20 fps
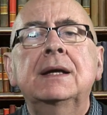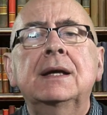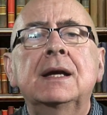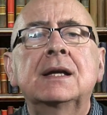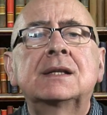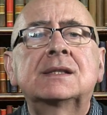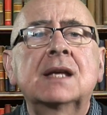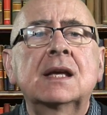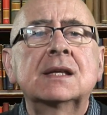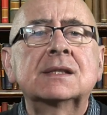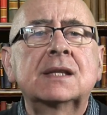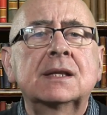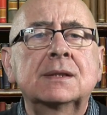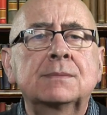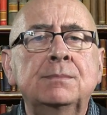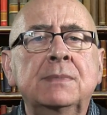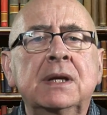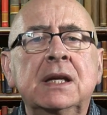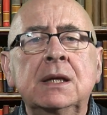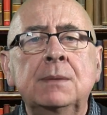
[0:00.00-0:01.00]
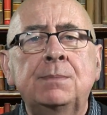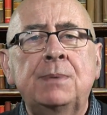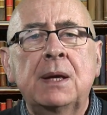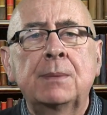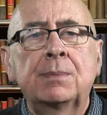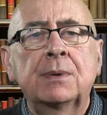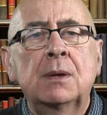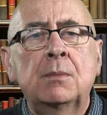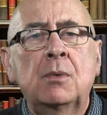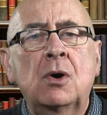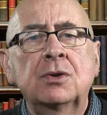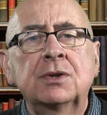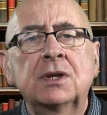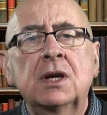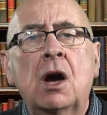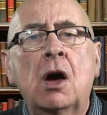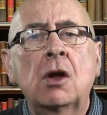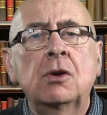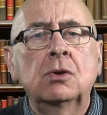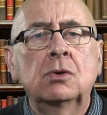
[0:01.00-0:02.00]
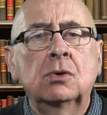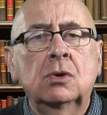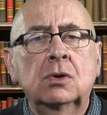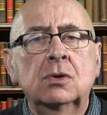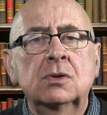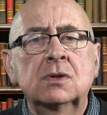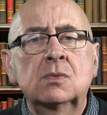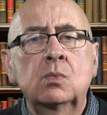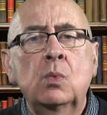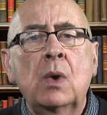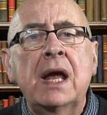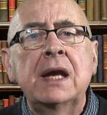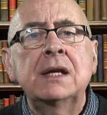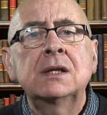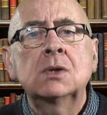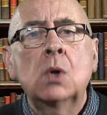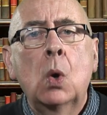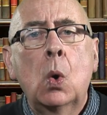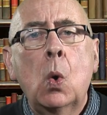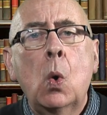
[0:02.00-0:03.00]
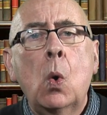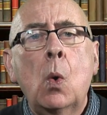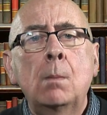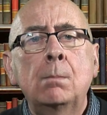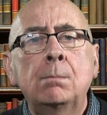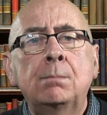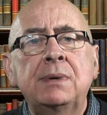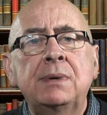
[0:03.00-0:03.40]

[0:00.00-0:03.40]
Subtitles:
It says that many people among the onlookers went home